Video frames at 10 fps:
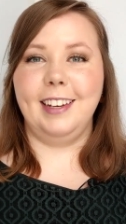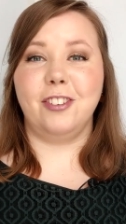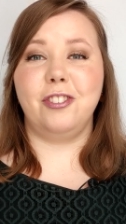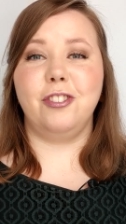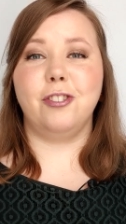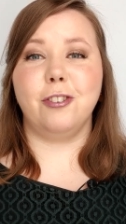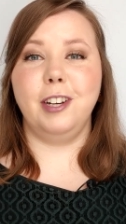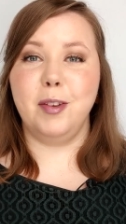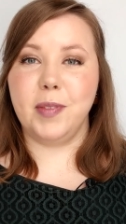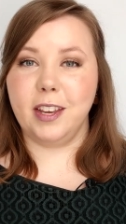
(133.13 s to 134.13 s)
In
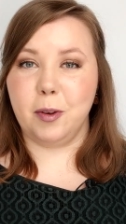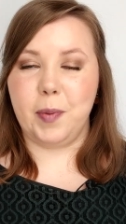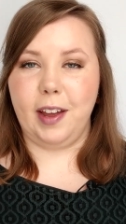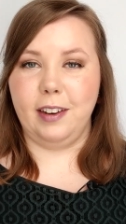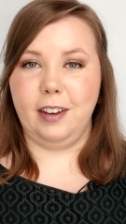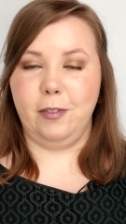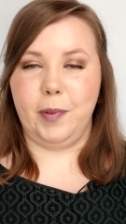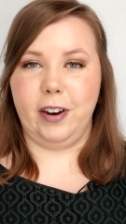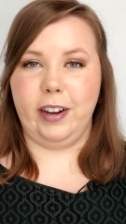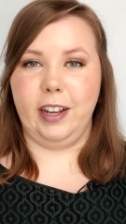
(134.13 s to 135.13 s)
extremely competitive
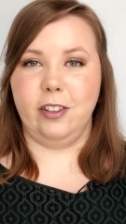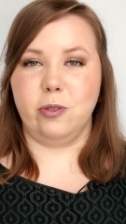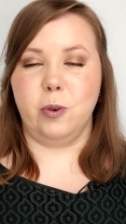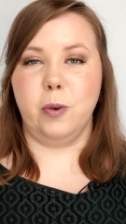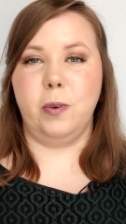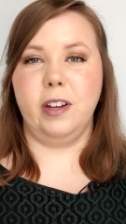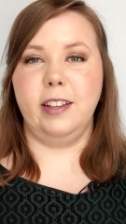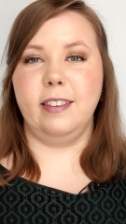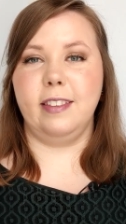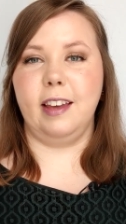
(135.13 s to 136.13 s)
markets or
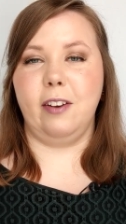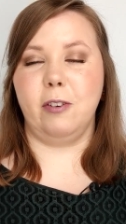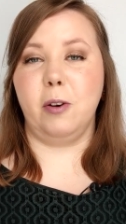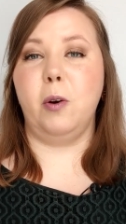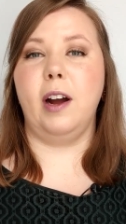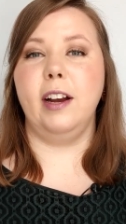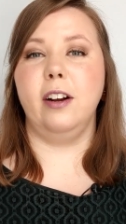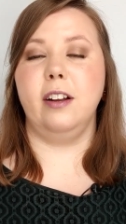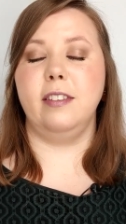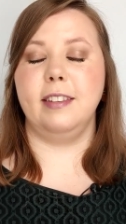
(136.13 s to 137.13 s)
ones that
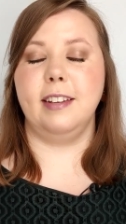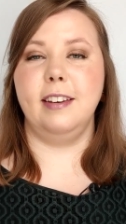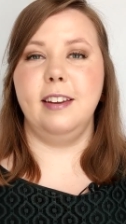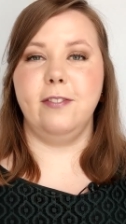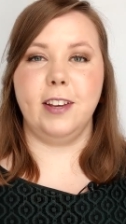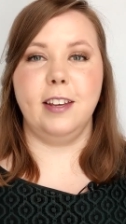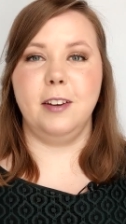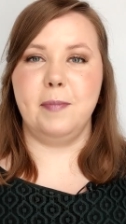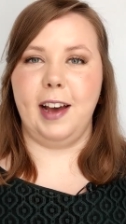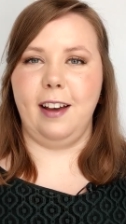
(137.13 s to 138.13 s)
require a significant
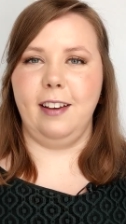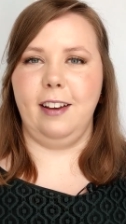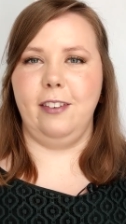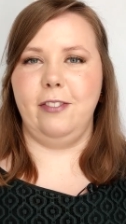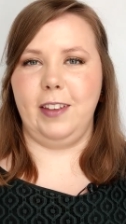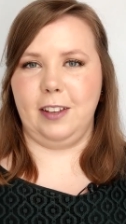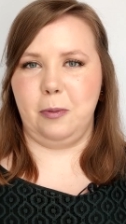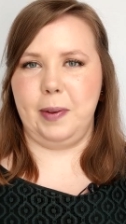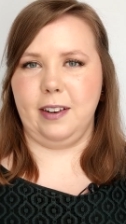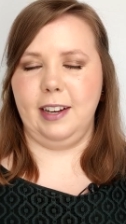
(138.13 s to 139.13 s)
amount of
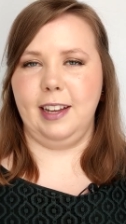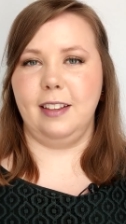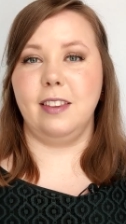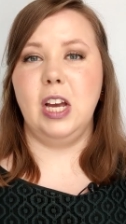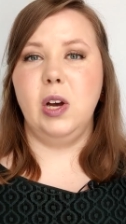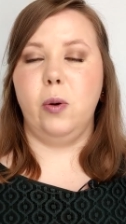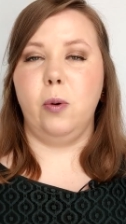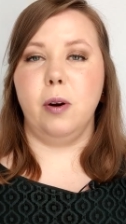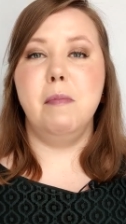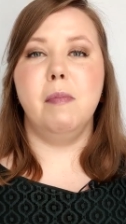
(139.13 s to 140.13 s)
experience
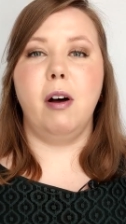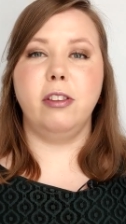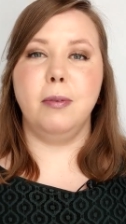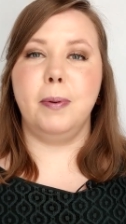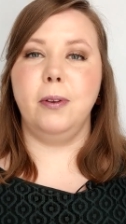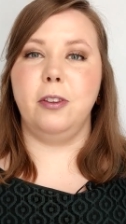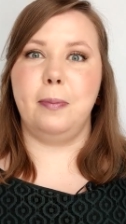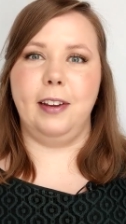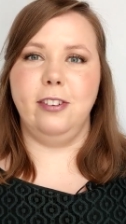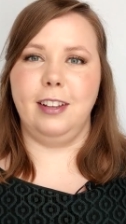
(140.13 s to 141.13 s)
or multiple
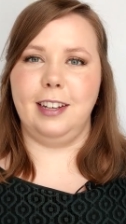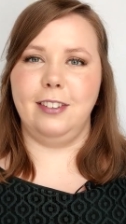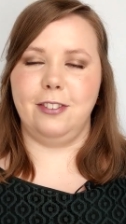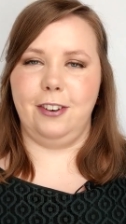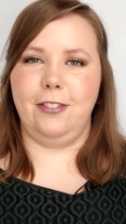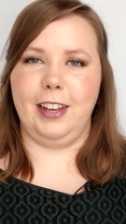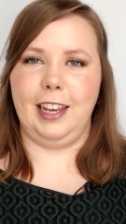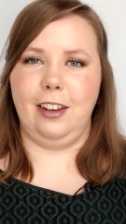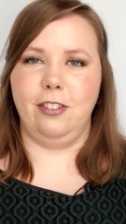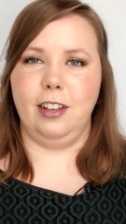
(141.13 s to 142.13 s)
specialized
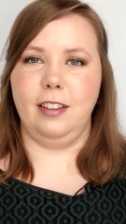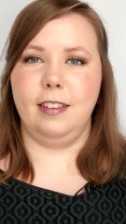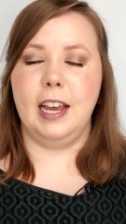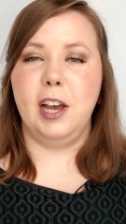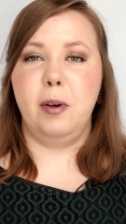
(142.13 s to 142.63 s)
certifications,